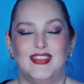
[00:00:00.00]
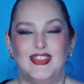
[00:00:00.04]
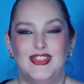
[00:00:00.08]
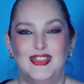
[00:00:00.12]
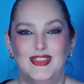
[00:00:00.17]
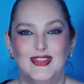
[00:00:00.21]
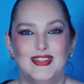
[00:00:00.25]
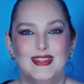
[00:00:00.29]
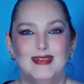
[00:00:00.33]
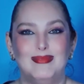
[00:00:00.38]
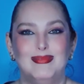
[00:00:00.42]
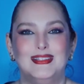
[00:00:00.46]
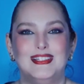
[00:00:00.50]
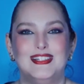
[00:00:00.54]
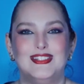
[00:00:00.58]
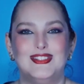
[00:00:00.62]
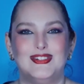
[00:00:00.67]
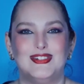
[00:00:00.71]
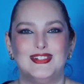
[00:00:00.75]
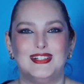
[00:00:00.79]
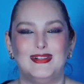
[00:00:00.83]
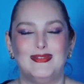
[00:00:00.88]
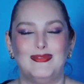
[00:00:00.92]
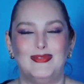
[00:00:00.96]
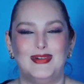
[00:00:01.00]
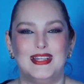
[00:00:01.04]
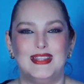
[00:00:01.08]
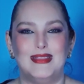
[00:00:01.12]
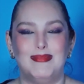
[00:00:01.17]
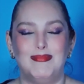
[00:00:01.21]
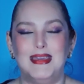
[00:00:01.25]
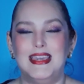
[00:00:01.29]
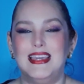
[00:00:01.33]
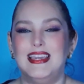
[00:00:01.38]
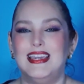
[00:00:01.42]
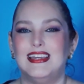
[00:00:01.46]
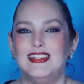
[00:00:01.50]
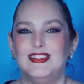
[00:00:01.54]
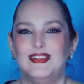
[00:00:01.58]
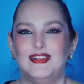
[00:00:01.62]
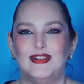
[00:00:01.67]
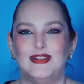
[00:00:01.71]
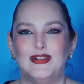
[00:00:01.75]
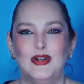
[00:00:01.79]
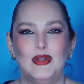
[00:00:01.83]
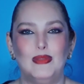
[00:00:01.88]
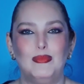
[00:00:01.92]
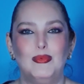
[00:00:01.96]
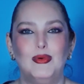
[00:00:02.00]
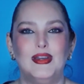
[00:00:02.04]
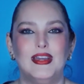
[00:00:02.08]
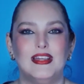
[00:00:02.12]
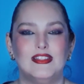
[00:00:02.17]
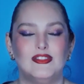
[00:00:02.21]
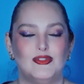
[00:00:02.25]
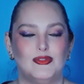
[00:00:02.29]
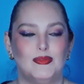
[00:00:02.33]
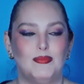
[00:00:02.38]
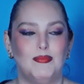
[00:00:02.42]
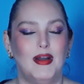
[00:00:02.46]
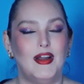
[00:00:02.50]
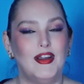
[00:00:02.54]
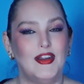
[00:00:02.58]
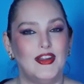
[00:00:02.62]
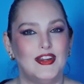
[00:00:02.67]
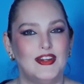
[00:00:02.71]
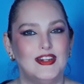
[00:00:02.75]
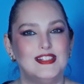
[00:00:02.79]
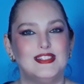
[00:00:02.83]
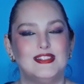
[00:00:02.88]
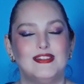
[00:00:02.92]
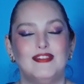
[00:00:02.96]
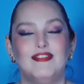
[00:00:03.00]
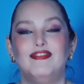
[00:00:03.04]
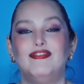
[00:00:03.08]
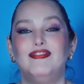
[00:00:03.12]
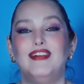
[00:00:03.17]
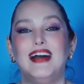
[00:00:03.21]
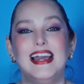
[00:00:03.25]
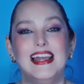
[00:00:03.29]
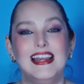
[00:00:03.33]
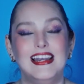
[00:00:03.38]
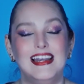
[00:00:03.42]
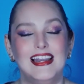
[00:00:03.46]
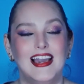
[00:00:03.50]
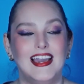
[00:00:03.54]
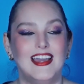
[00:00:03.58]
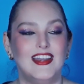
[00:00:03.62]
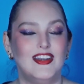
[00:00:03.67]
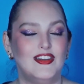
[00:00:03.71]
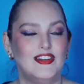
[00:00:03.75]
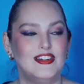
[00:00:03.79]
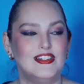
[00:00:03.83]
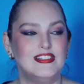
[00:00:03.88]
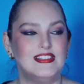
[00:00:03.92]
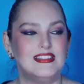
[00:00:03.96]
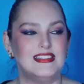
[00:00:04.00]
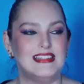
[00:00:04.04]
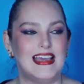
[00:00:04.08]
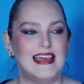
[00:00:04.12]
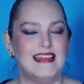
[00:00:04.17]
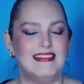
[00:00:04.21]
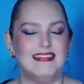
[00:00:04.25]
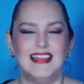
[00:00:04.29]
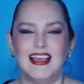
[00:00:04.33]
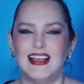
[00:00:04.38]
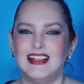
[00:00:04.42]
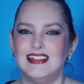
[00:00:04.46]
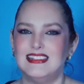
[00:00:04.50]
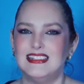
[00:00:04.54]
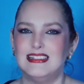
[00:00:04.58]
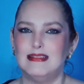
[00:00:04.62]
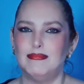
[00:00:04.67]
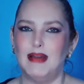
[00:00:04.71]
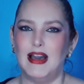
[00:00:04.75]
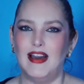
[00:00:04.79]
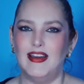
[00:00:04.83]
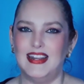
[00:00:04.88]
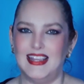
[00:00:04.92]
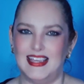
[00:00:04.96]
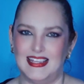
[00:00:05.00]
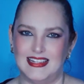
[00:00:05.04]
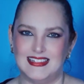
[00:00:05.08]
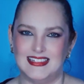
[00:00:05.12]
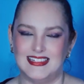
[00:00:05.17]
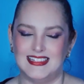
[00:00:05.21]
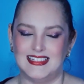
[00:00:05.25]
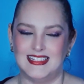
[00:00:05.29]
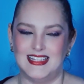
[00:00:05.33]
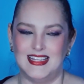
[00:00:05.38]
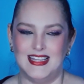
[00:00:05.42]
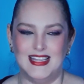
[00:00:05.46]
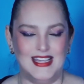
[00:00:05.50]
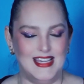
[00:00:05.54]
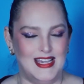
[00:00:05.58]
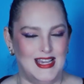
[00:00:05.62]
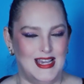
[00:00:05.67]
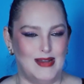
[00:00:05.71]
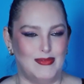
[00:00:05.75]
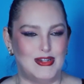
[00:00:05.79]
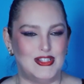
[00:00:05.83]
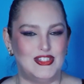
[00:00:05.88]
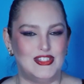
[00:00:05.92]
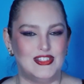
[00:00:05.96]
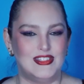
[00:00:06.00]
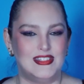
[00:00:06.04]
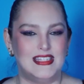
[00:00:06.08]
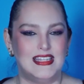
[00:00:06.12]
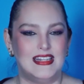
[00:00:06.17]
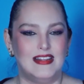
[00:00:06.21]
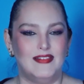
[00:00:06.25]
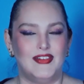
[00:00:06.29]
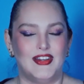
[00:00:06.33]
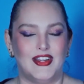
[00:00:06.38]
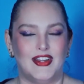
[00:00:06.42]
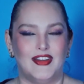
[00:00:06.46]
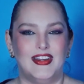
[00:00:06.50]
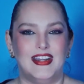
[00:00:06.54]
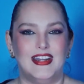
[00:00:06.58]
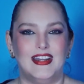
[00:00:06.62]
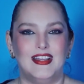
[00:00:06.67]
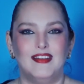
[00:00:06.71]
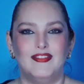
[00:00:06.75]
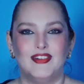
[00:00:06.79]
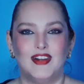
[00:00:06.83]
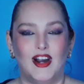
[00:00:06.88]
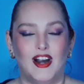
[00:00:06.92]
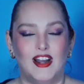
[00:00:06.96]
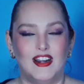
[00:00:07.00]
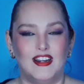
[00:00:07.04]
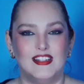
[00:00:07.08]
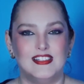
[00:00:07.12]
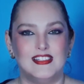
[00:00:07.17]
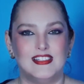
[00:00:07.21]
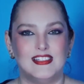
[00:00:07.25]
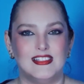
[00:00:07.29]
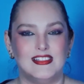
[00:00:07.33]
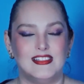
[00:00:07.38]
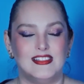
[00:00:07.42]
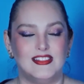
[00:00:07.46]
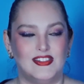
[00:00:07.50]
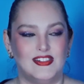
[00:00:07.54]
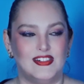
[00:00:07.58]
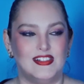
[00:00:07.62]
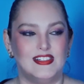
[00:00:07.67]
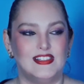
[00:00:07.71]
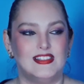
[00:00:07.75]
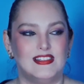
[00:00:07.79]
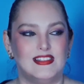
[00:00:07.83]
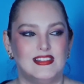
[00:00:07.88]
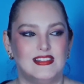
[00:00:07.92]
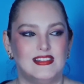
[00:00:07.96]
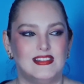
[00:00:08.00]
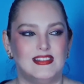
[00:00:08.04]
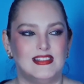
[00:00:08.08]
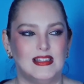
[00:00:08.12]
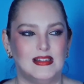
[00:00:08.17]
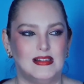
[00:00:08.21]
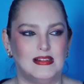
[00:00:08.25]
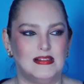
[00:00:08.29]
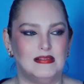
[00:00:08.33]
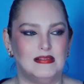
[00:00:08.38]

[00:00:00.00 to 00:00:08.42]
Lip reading: do the bullet journal with me, get your notebook, get some markers, some fine liners, and that's about it. We just need a variety of colors because there's